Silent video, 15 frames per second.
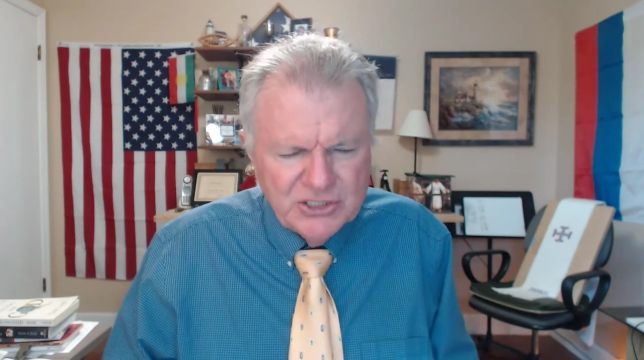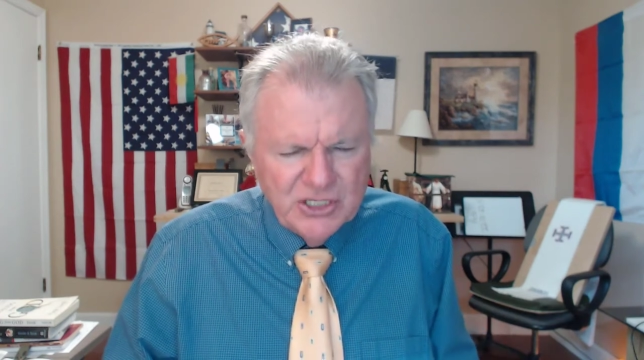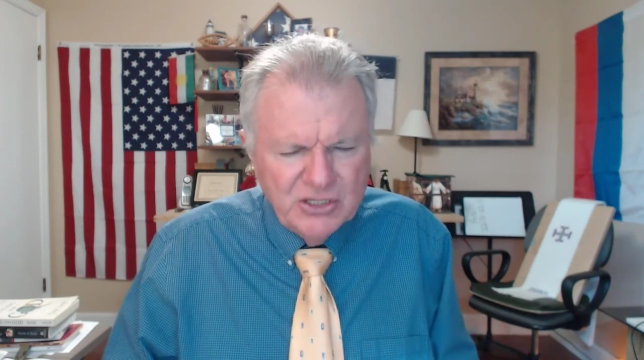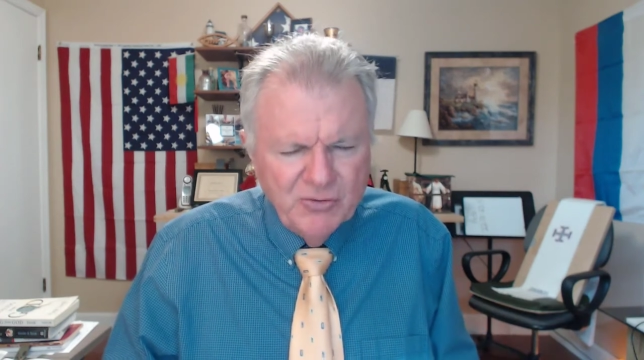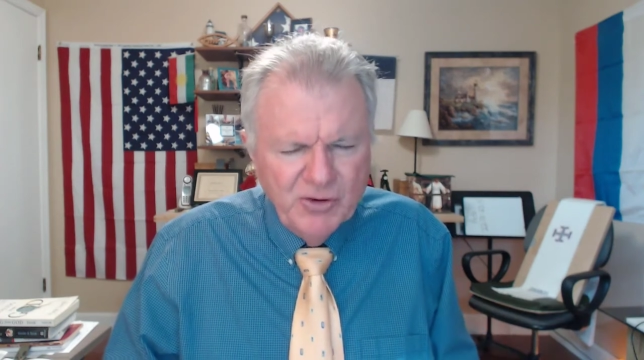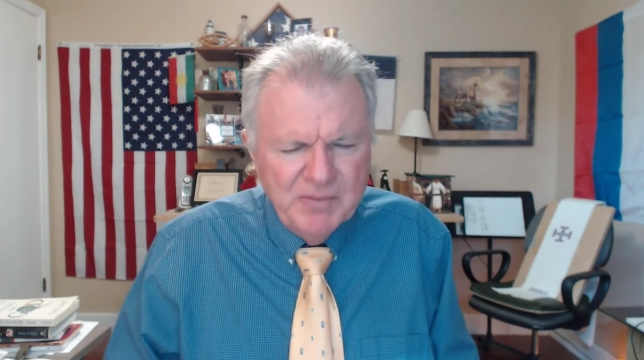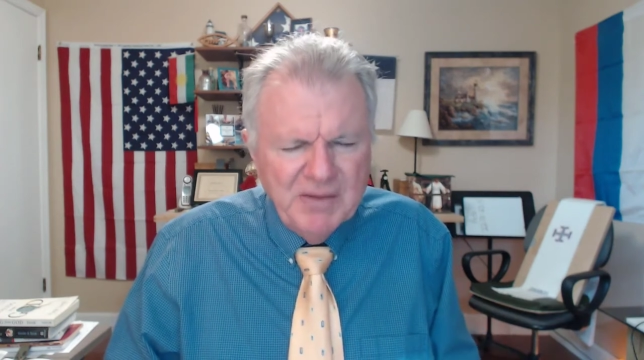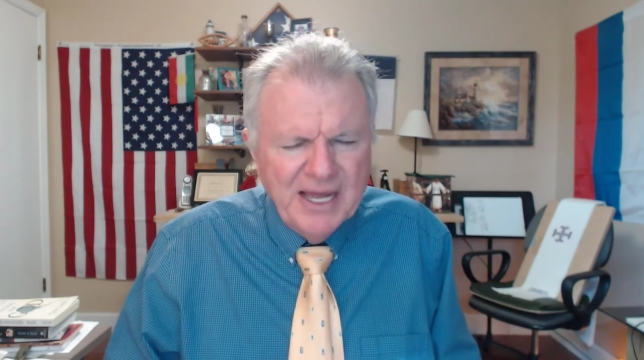so
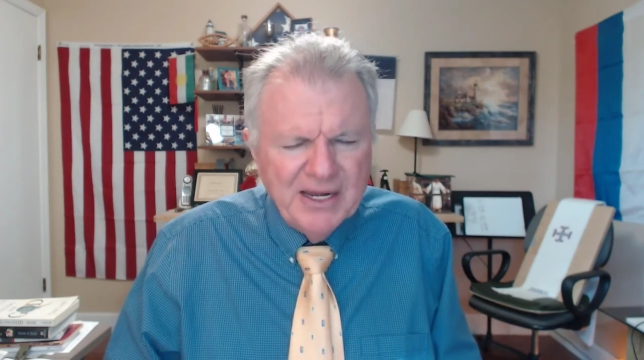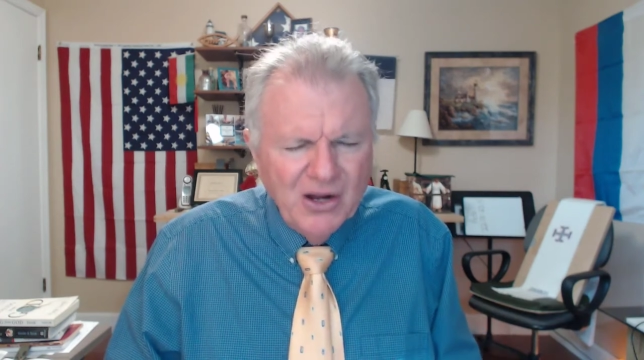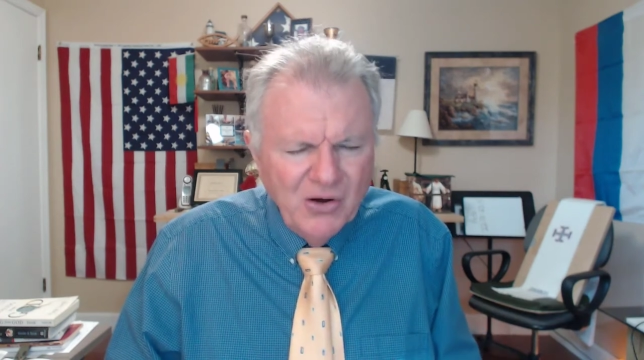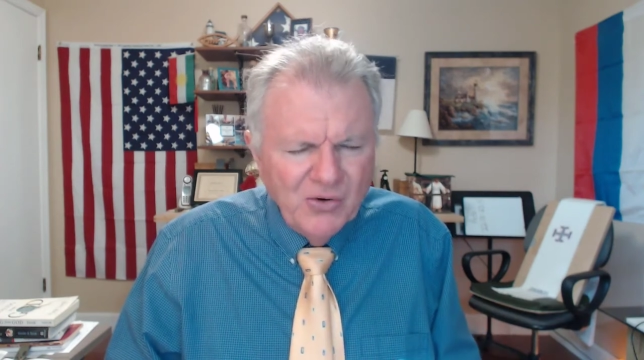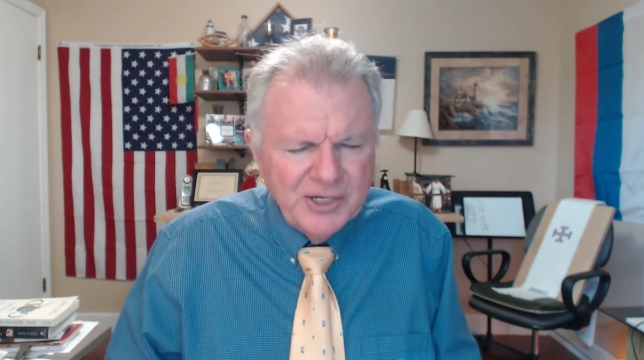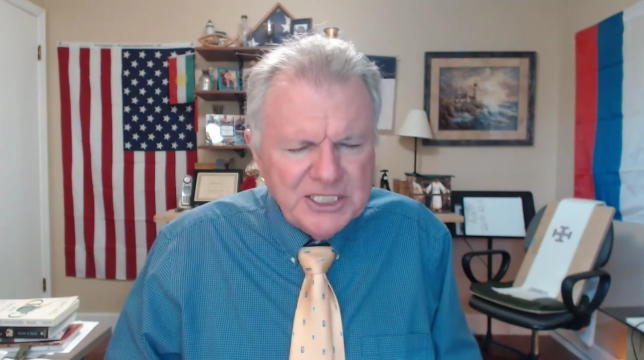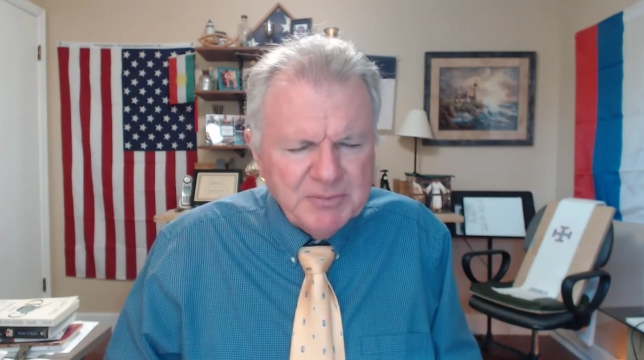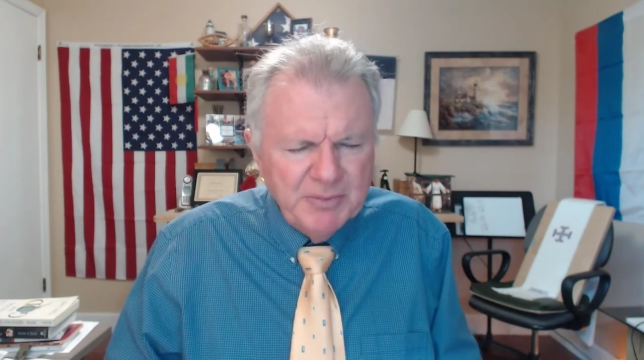that we might
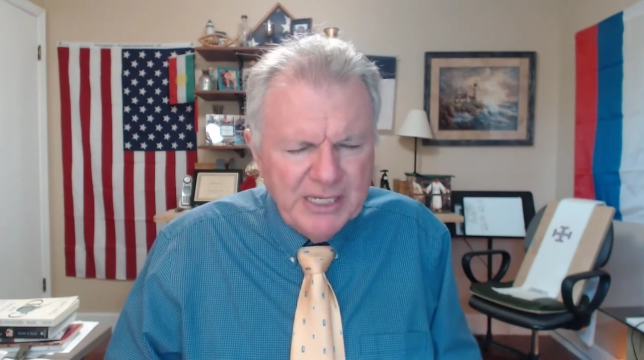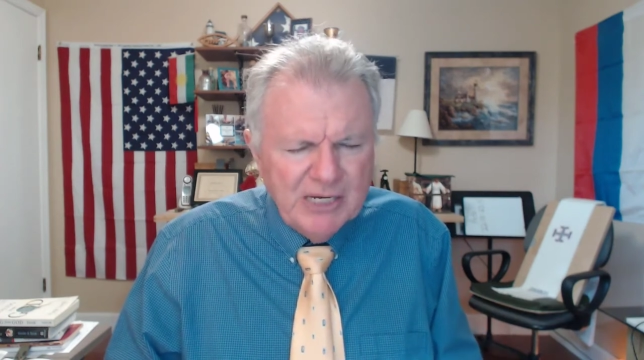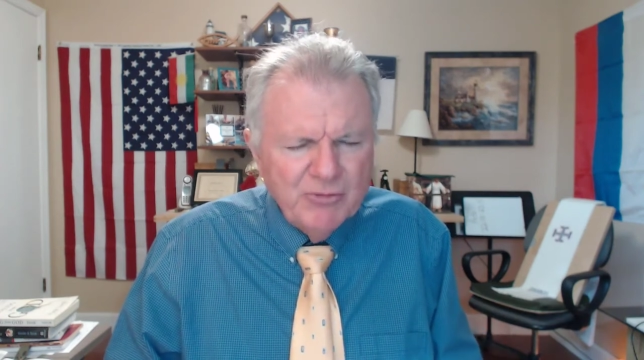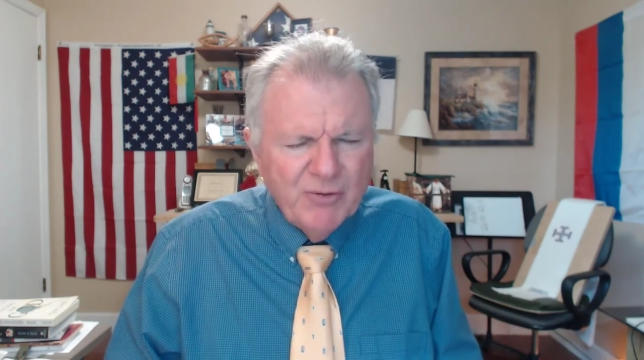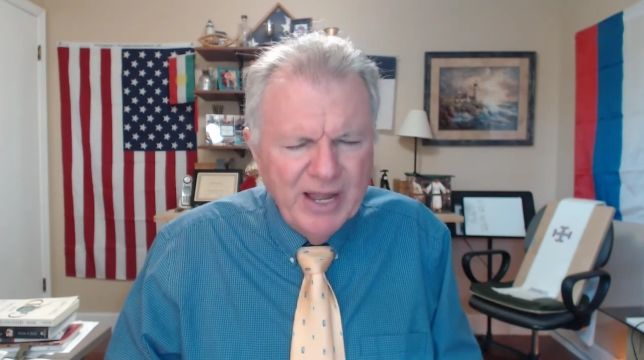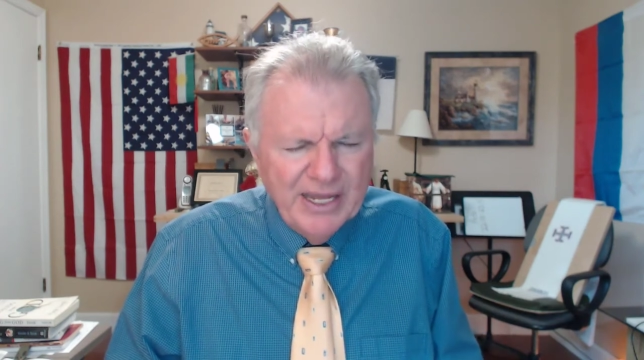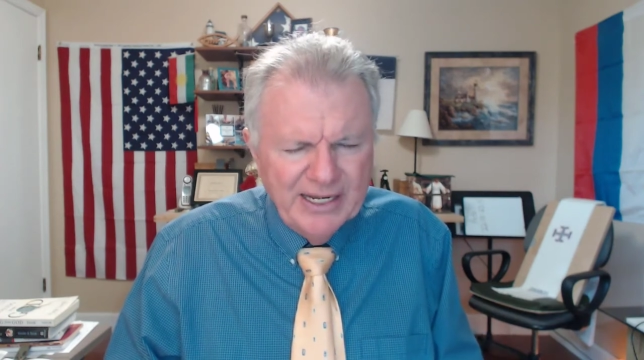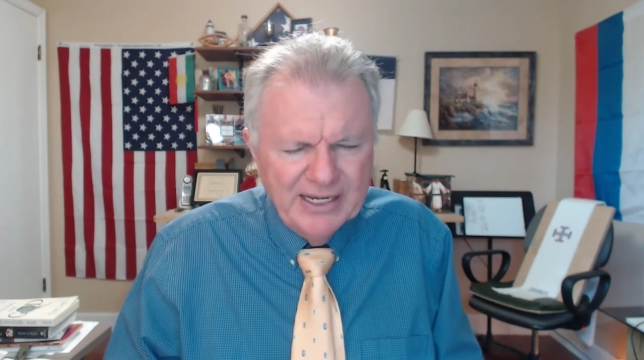always be
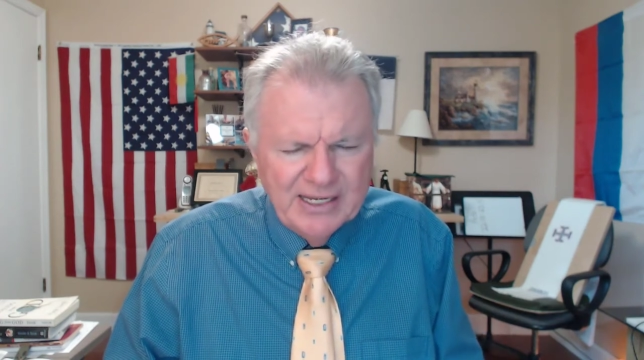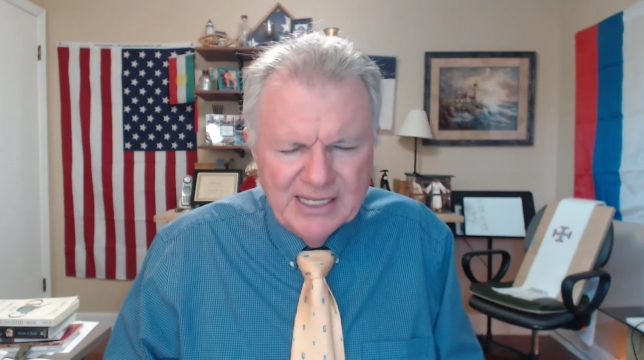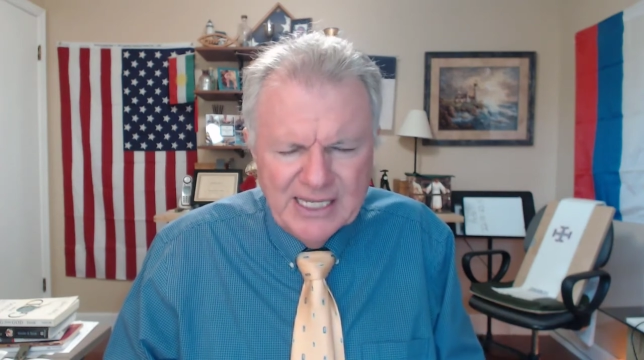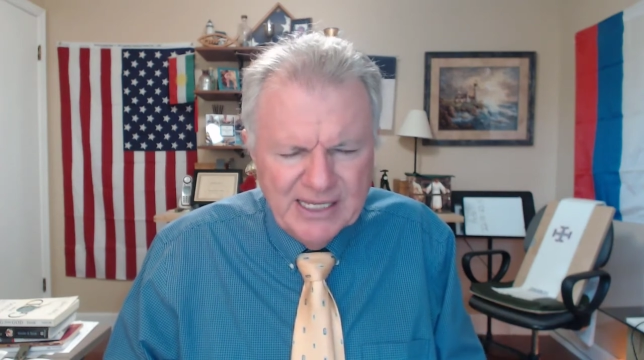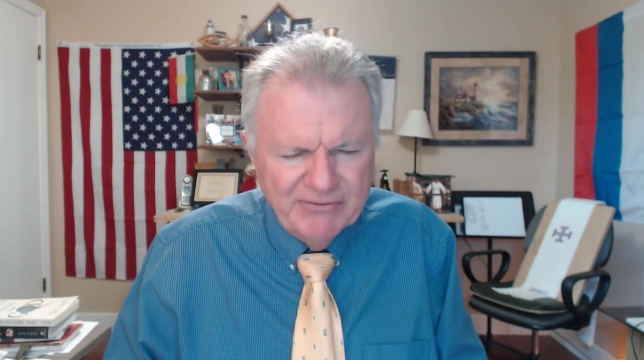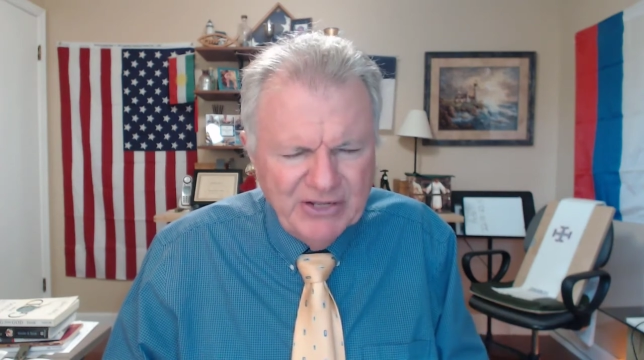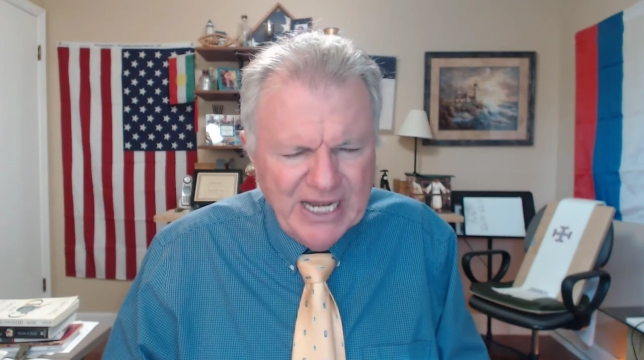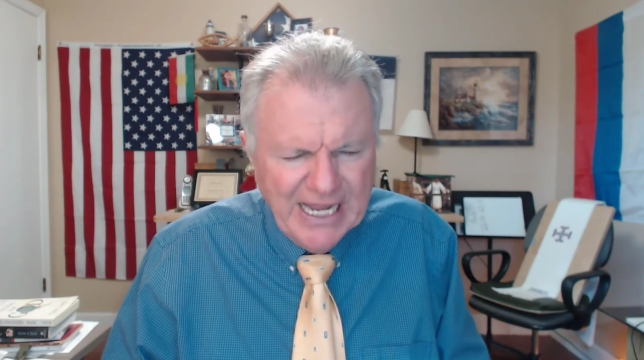ready to
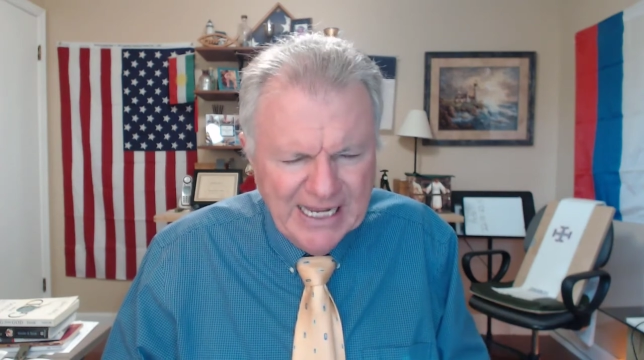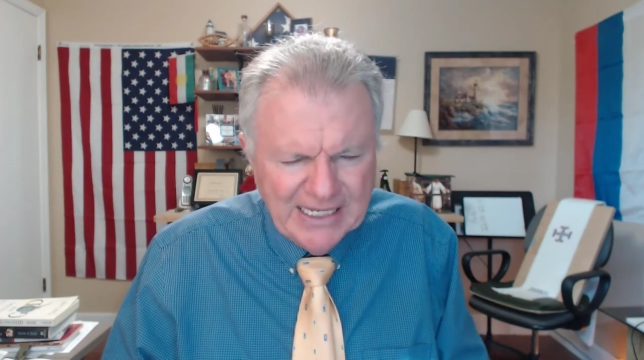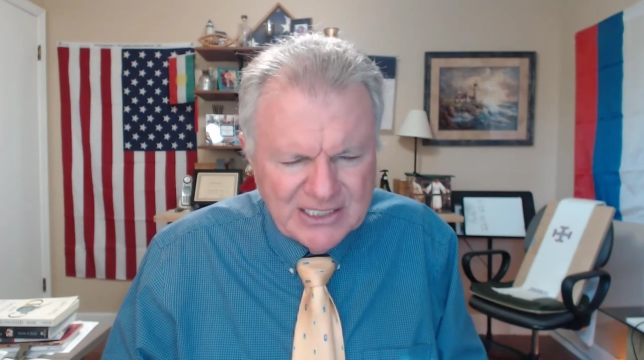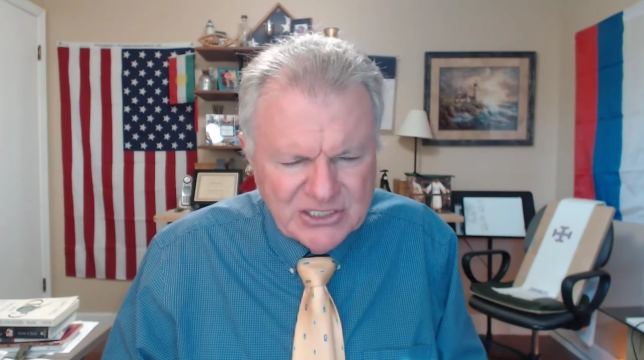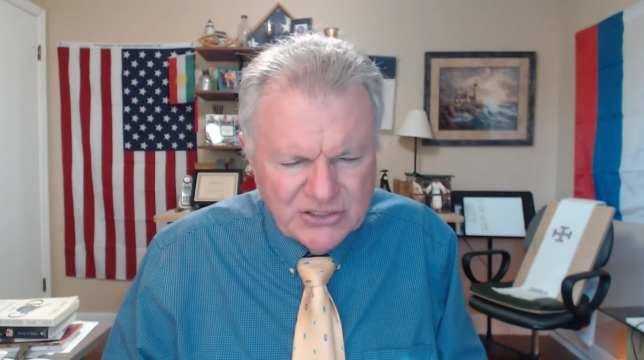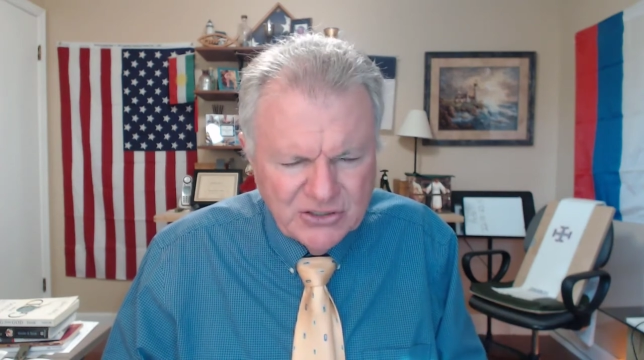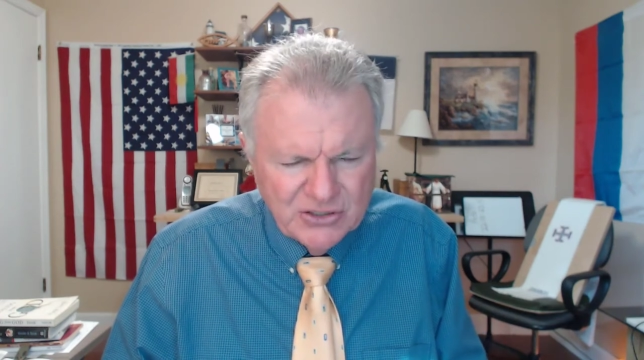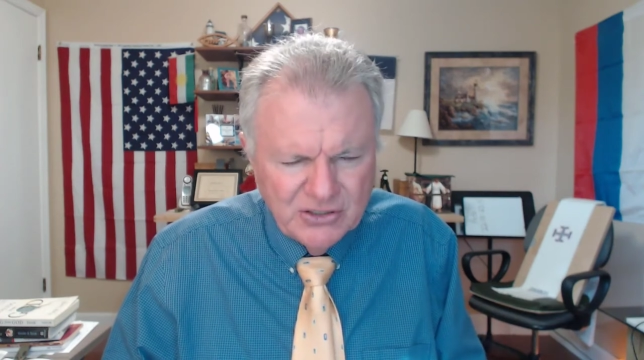give an
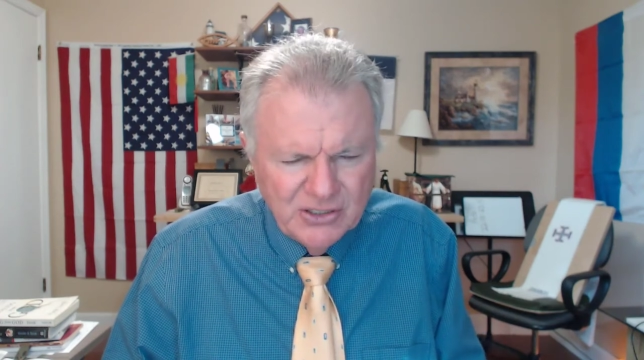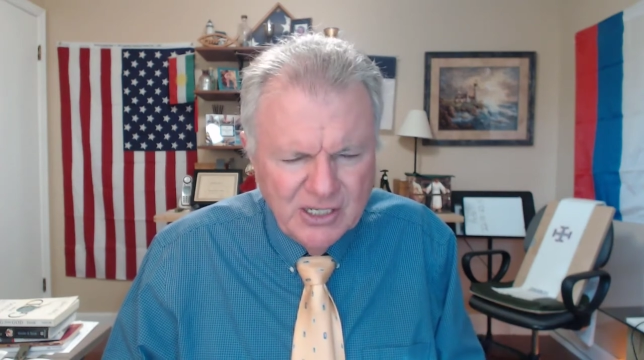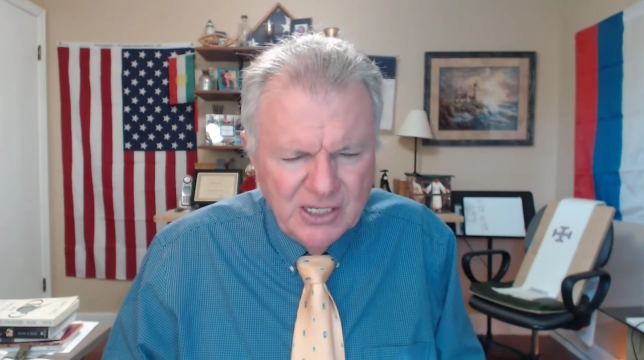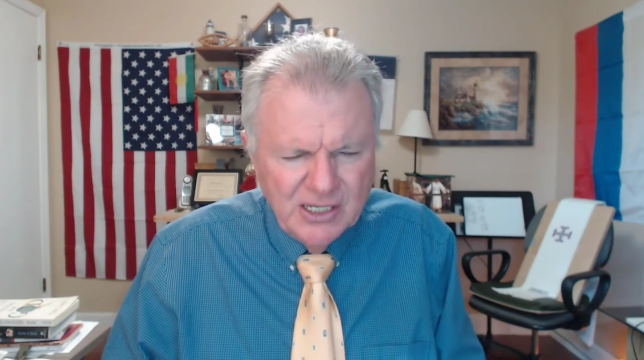answer